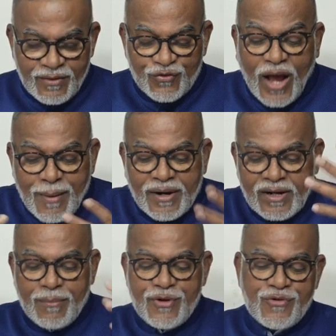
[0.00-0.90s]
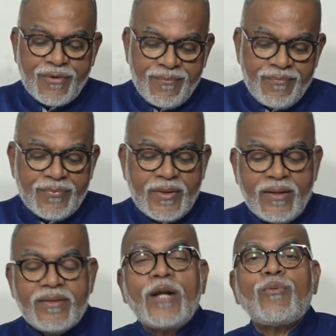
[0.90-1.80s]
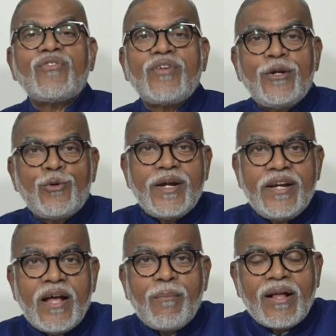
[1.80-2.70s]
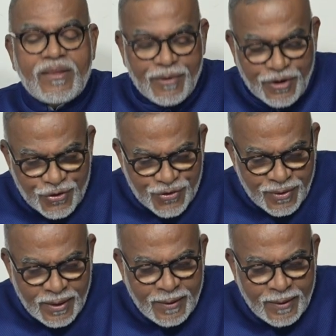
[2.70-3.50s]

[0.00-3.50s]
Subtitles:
Simon Commission that was sent to India by the British.